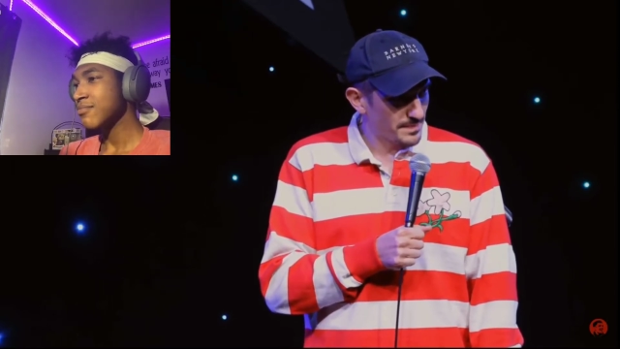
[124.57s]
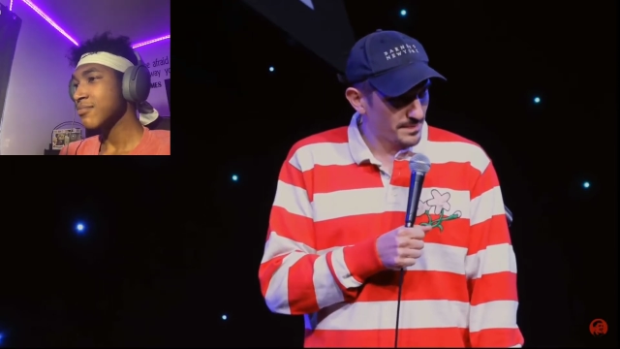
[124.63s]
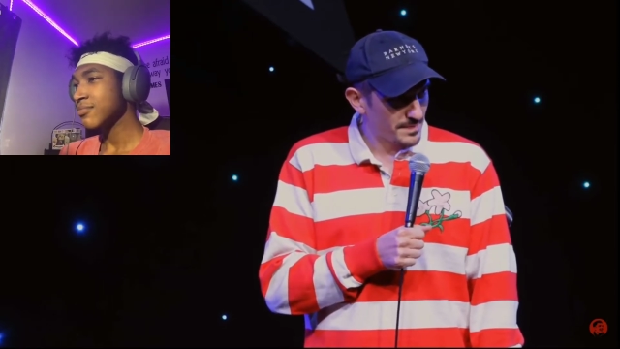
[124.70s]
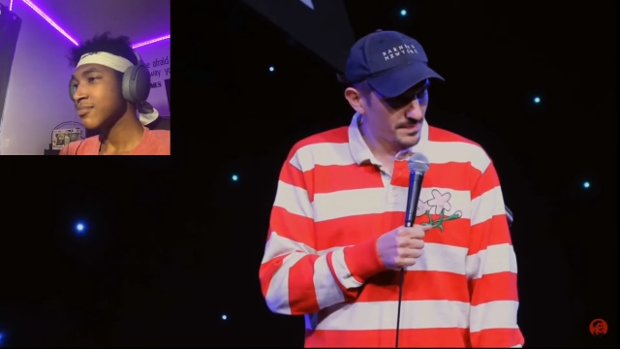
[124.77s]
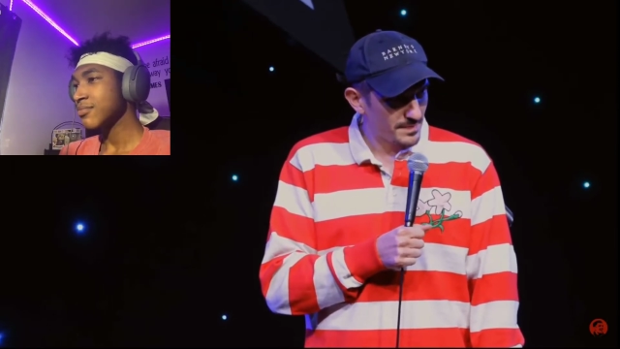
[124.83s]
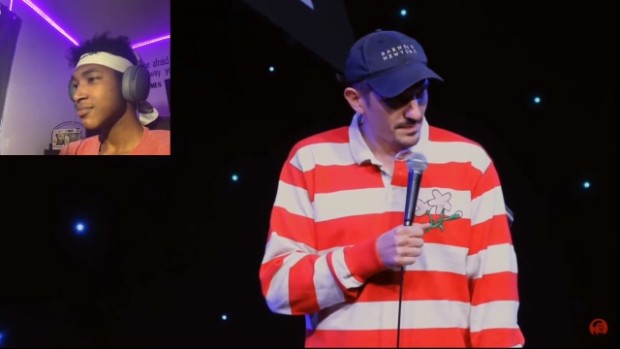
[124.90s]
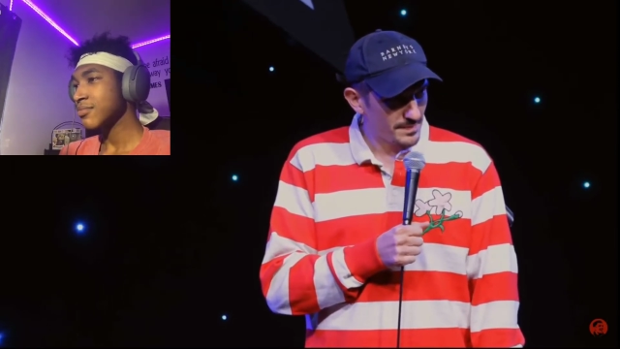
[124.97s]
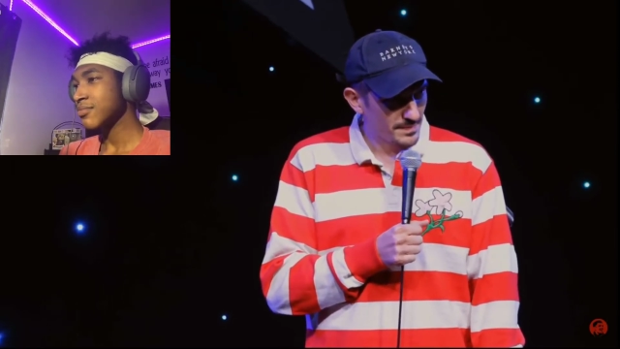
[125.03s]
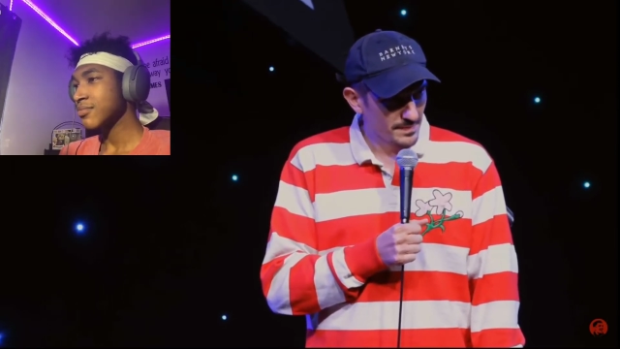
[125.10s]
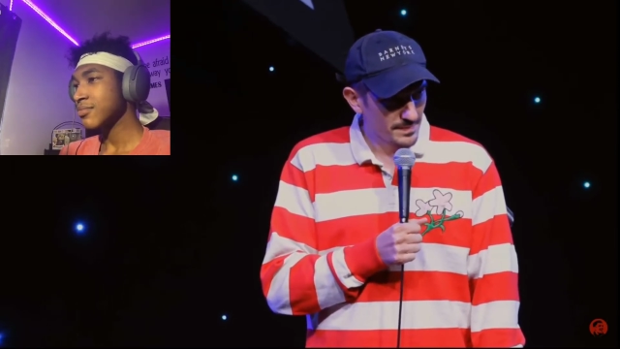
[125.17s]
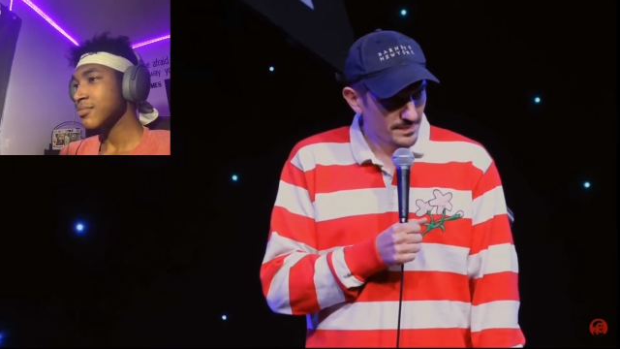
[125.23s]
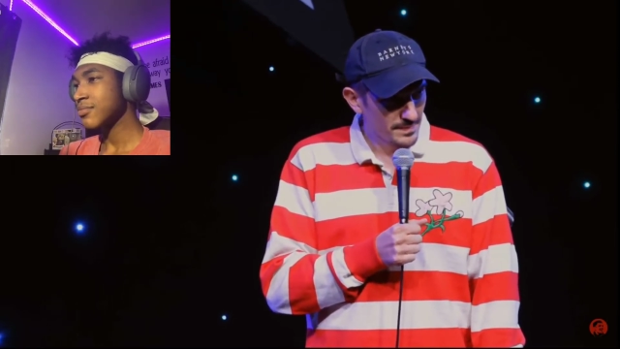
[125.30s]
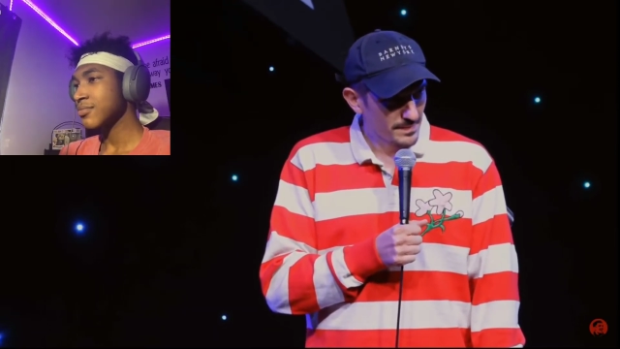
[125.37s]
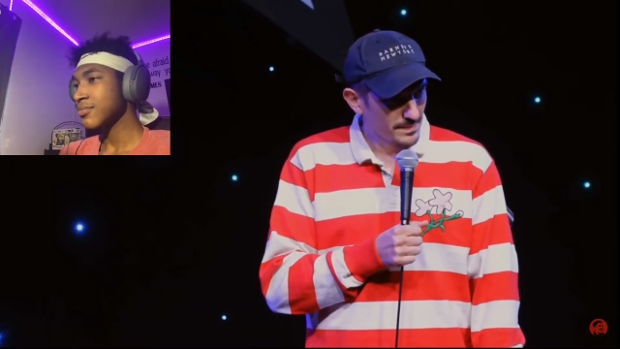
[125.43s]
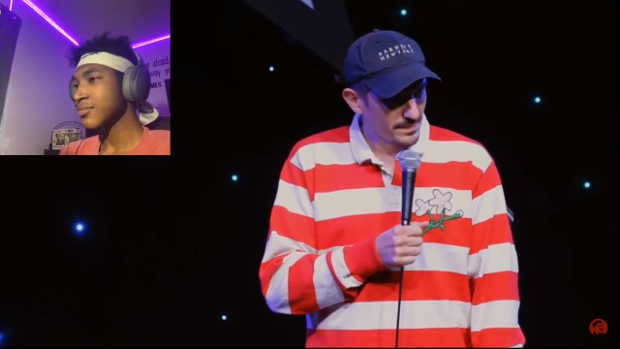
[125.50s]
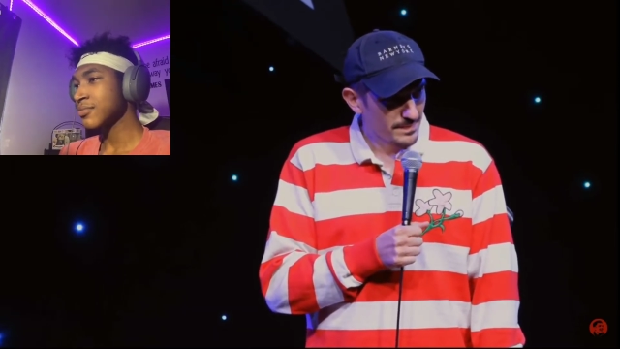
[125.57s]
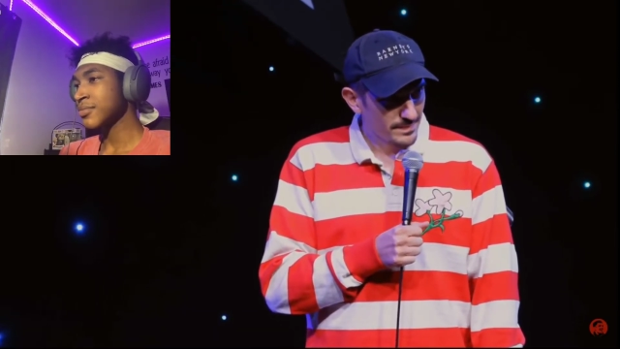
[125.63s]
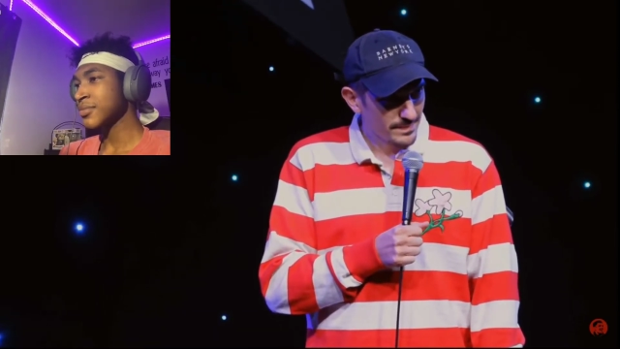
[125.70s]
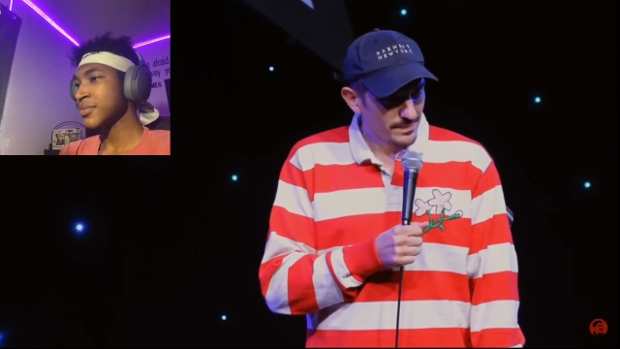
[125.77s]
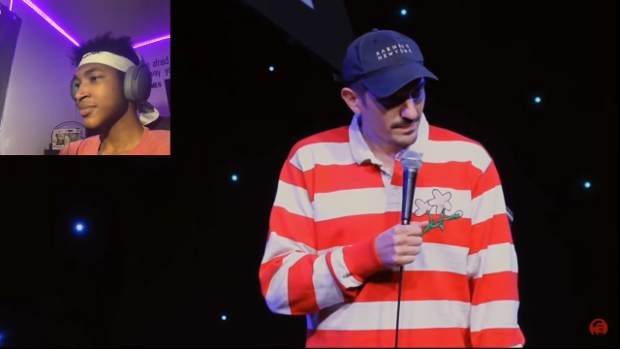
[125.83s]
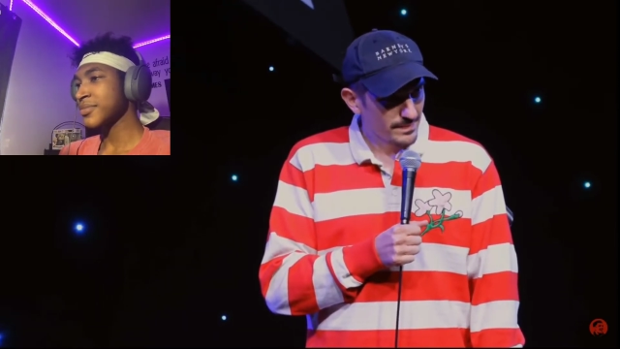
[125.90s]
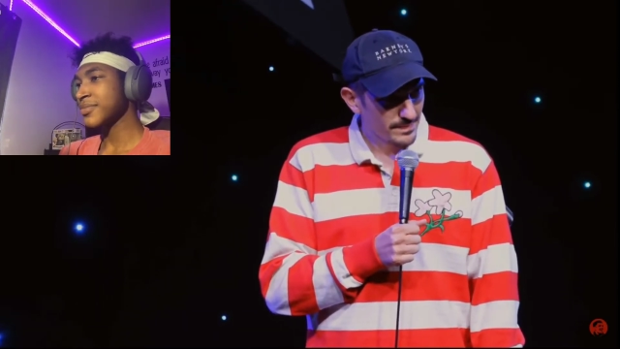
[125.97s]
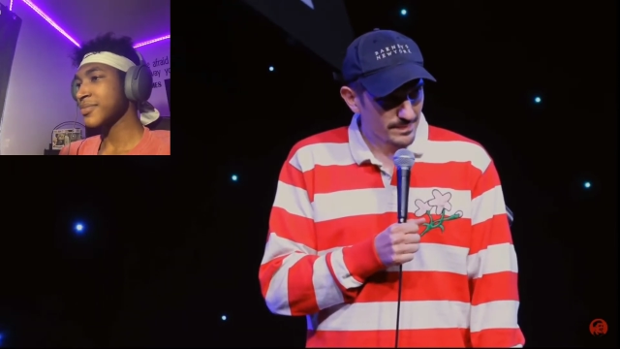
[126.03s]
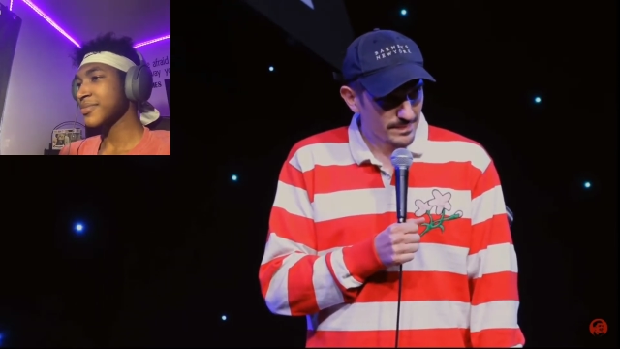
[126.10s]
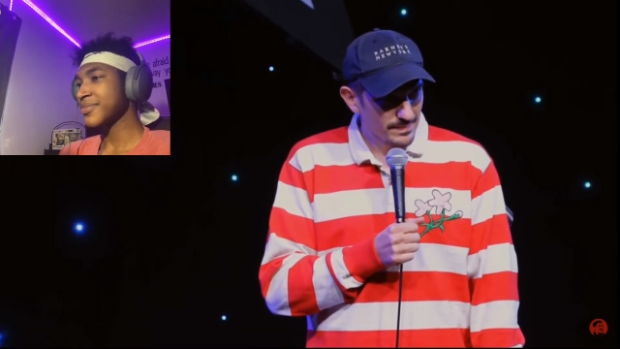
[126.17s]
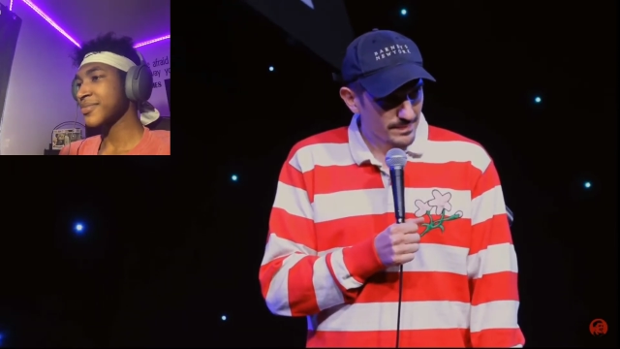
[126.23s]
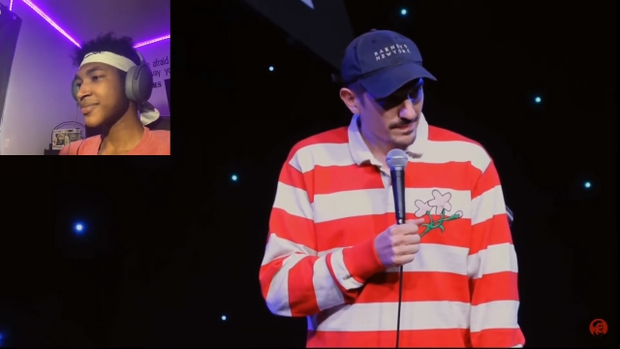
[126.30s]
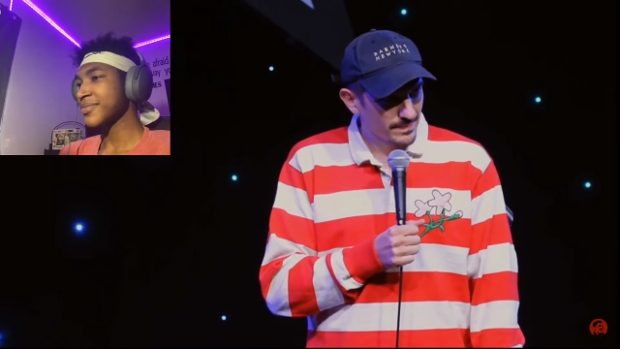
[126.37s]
[no speech]